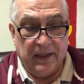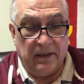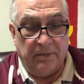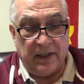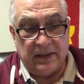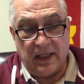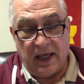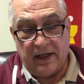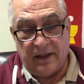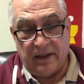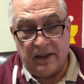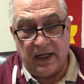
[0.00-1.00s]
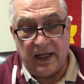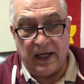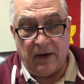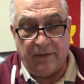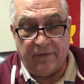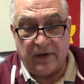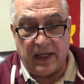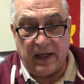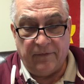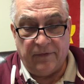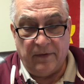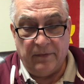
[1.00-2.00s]
The best line of the day, however,
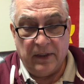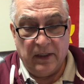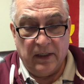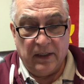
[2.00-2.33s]
came from